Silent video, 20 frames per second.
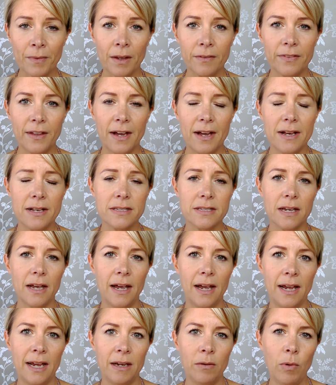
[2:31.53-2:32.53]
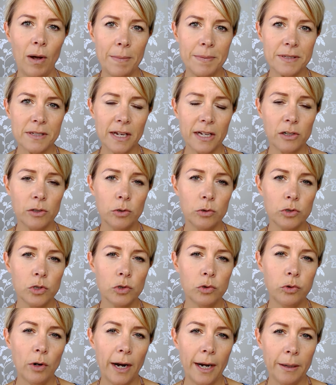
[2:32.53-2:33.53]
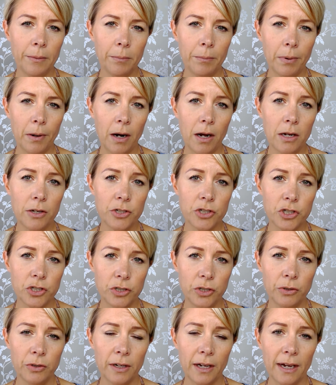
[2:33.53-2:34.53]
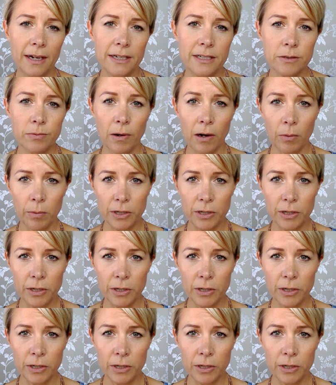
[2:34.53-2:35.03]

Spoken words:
There's a website called Crown Brush UK as well,